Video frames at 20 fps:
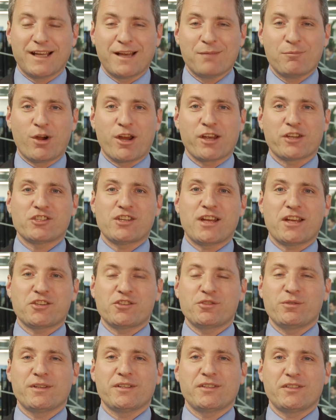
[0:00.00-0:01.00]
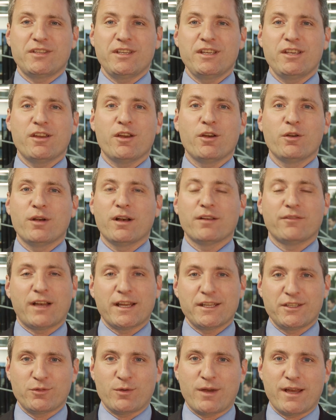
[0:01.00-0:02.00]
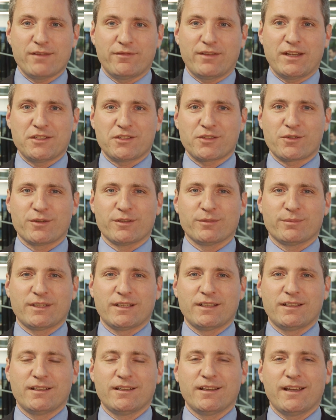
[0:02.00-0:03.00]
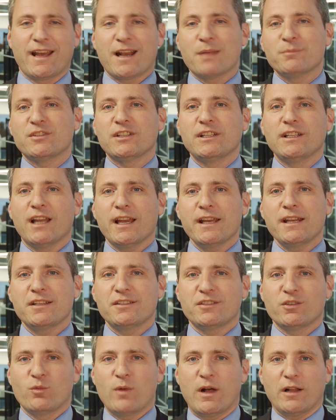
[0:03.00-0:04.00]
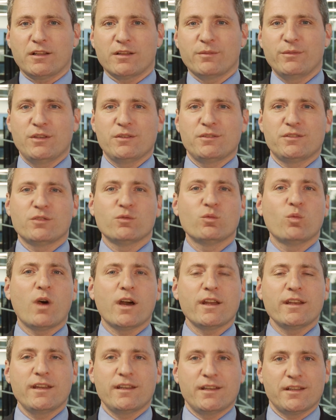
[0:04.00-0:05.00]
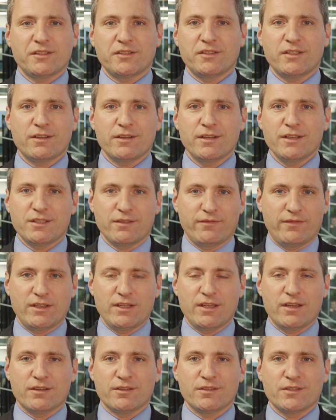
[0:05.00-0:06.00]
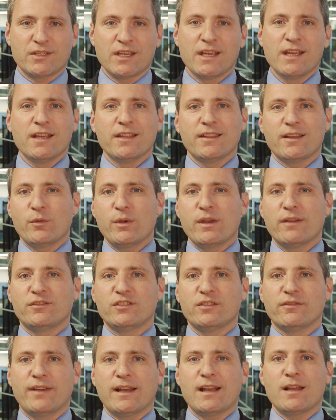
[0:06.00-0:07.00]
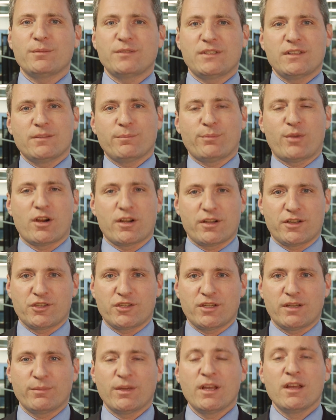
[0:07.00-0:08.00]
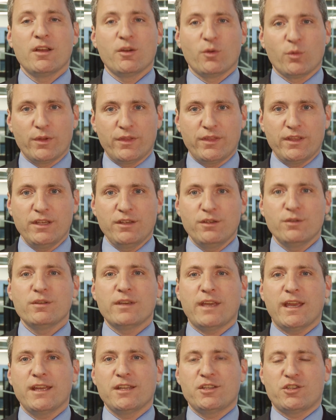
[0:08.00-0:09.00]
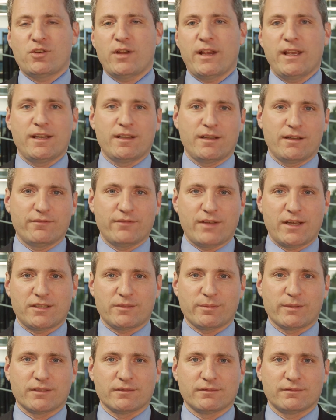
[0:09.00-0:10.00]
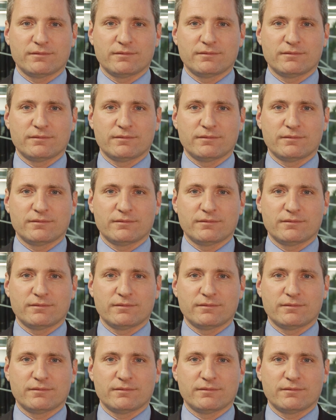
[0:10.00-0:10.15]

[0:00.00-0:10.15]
I'm Mark Shashua, CEO of I2I Events Group, and I'm delighted to welcome you to one in a series of videos that we have developed in the partnership with the UK Trade and Investment.